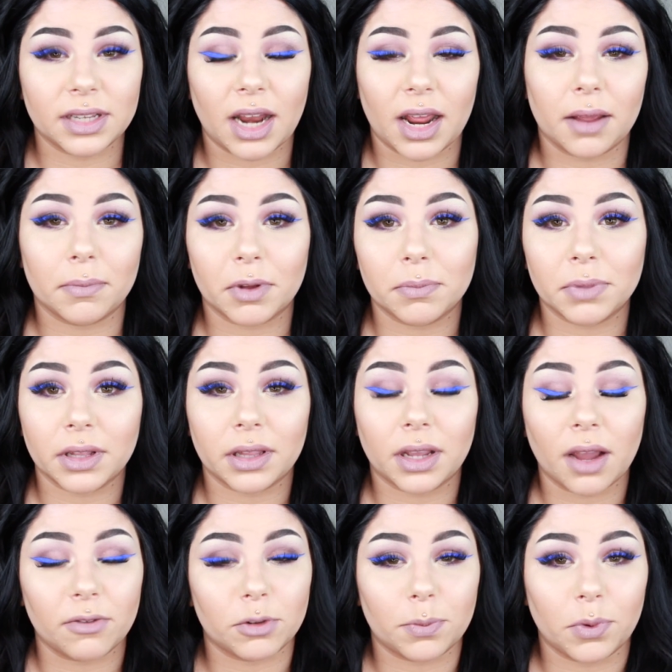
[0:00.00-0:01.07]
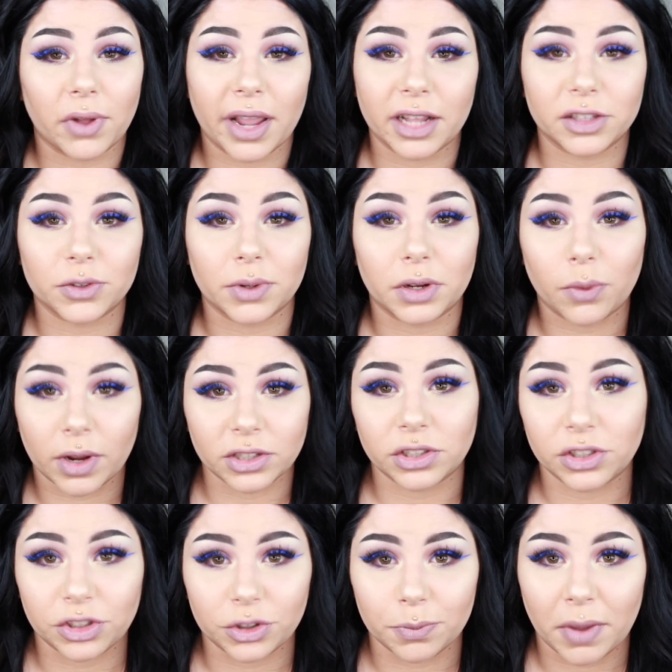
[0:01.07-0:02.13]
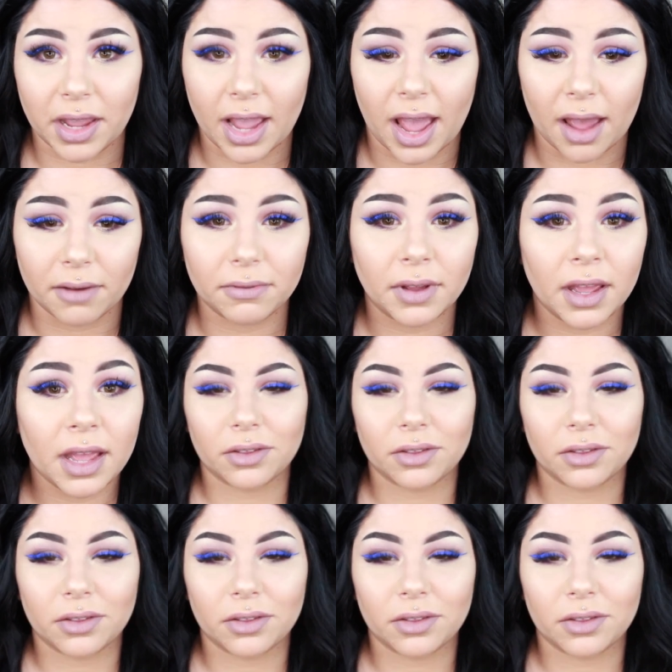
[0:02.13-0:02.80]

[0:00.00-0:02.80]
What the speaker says: and I am completely comfortable answering questions you may have.